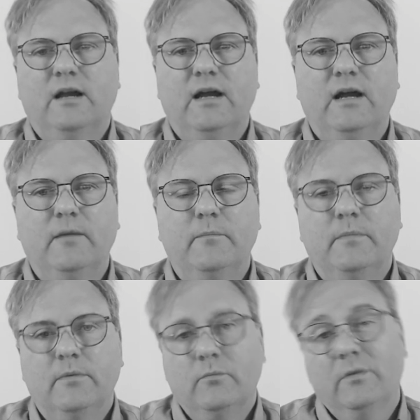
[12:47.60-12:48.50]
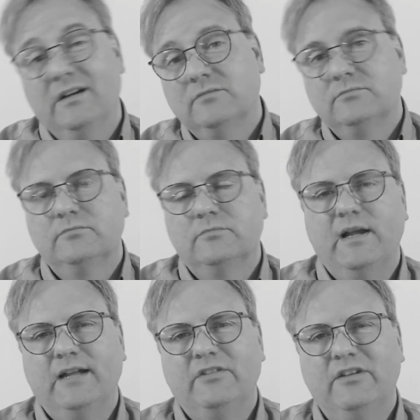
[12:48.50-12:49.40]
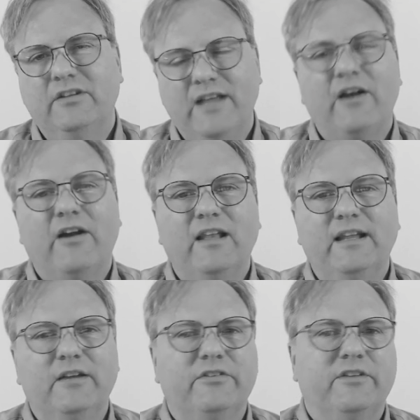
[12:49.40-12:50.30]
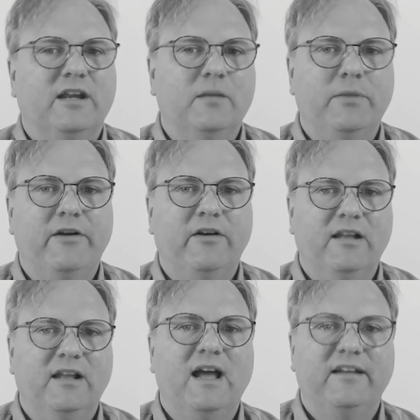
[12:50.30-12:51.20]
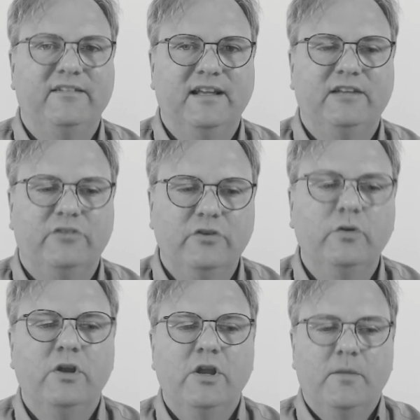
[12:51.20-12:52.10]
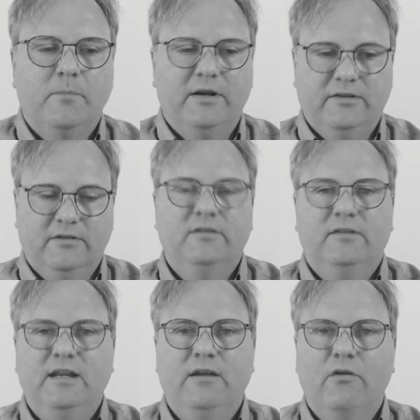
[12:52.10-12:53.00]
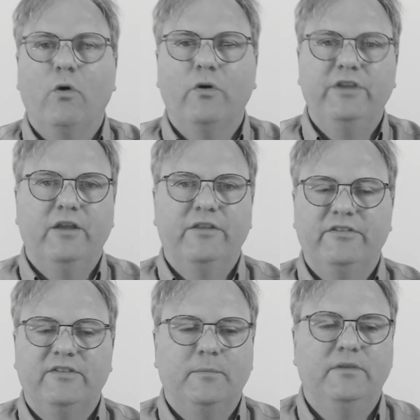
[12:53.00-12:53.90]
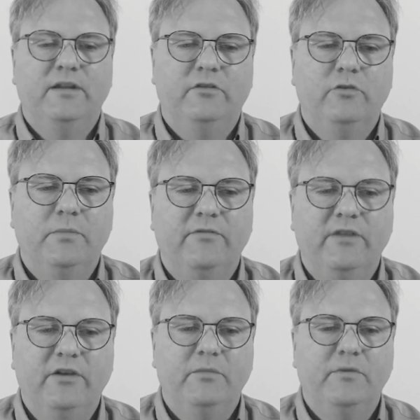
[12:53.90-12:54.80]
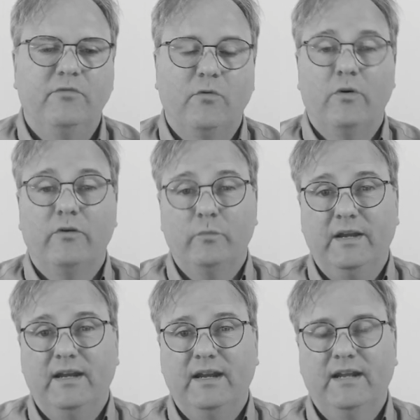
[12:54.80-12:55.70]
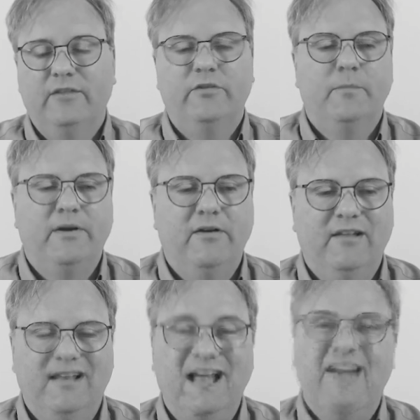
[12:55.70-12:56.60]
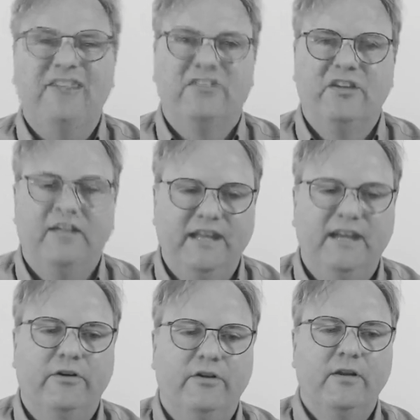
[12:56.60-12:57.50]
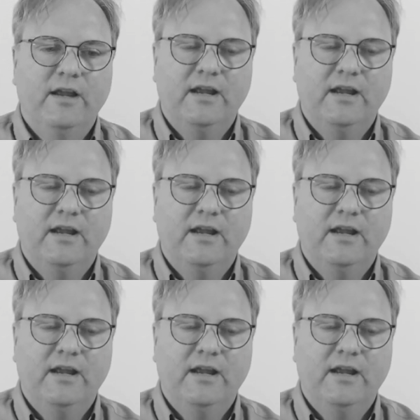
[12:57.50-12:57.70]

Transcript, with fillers: um, well, actually there are linkers that can parallelize that too. But all the other steps need to be finished before we can get to the parallelized linker.